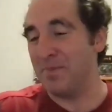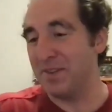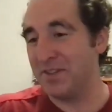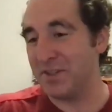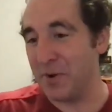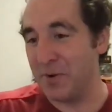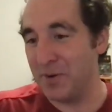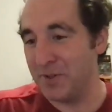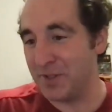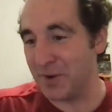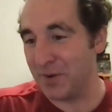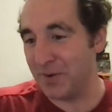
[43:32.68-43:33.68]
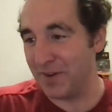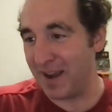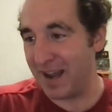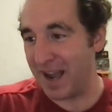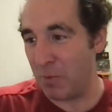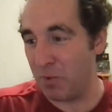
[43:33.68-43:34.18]
So
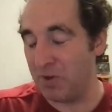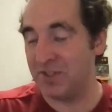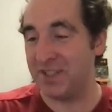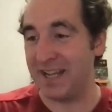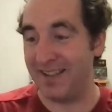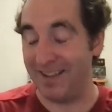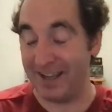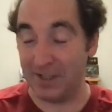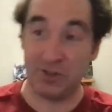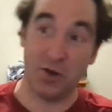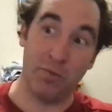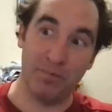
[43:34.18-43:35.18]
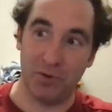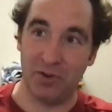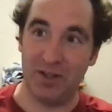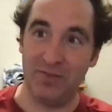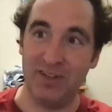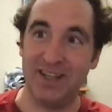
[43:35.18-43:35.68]
I wouldn't say like don't
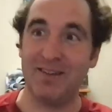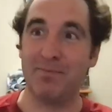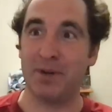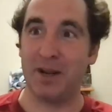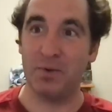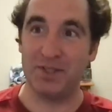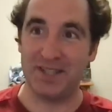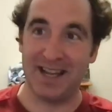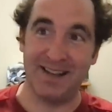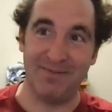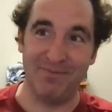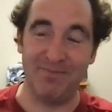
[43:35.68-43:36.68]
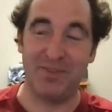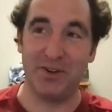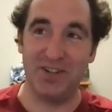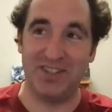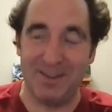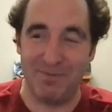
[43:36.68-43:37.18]
believe it, but I would say there
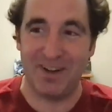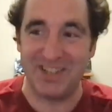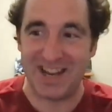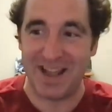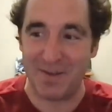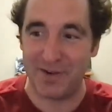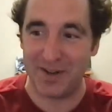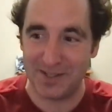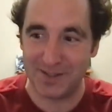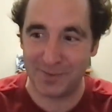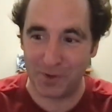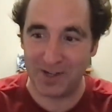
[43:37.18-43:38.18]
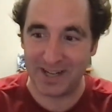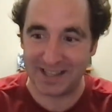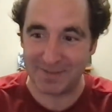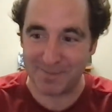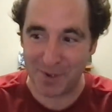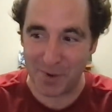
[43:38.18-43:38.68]
isn't much evidence for it at
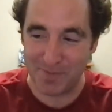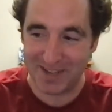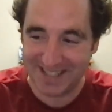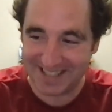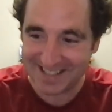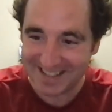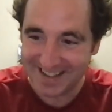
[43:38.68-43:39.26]
the moment.